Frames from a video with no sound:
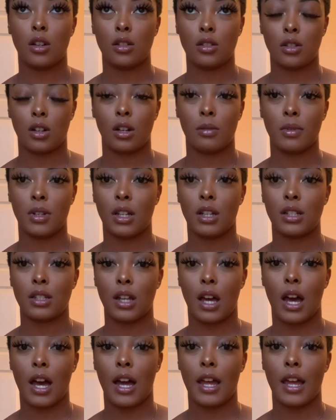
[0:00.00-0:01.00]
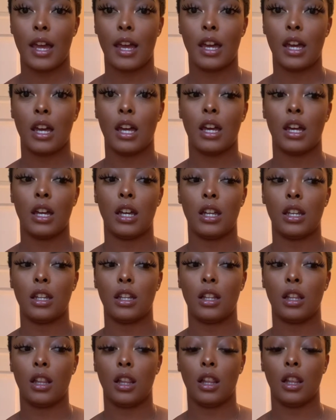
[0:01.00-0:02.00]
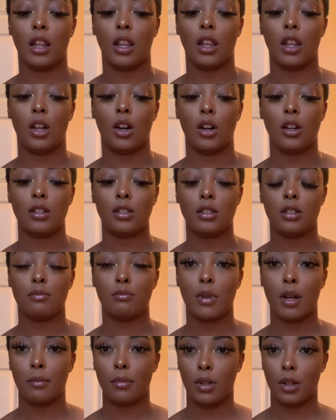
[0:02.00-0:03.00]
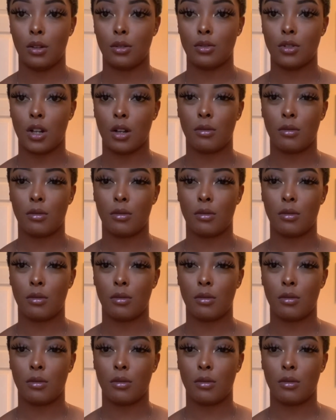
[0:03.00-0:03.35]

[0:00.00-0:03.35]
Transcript: started because I had lost my blow dryer.